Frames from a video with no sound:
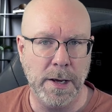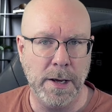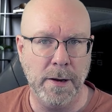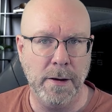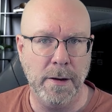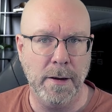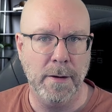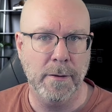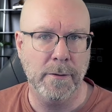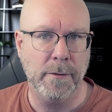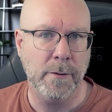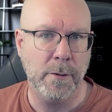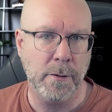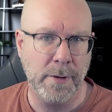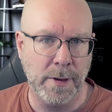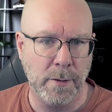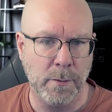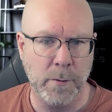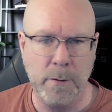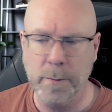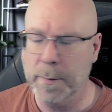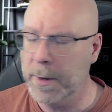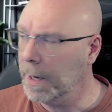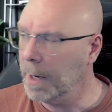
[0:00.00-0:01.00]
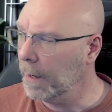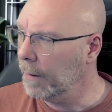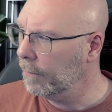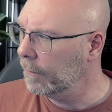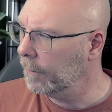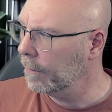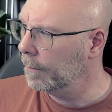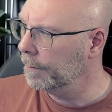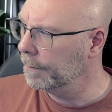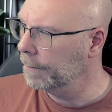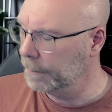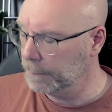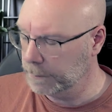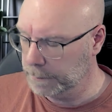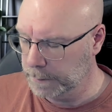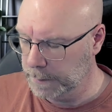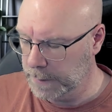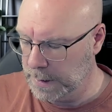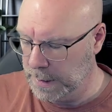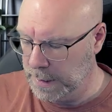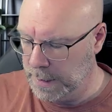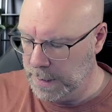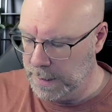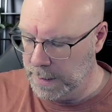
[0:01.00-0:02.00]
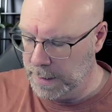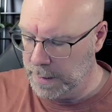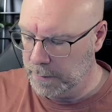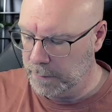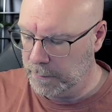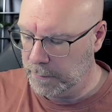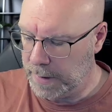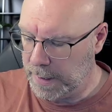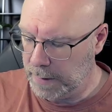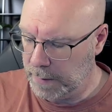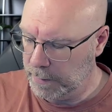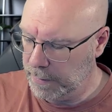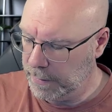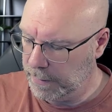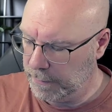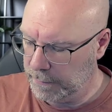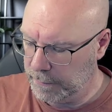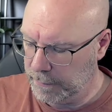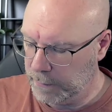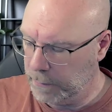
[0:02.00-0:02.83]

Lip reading: So that would be nice. So I will just do a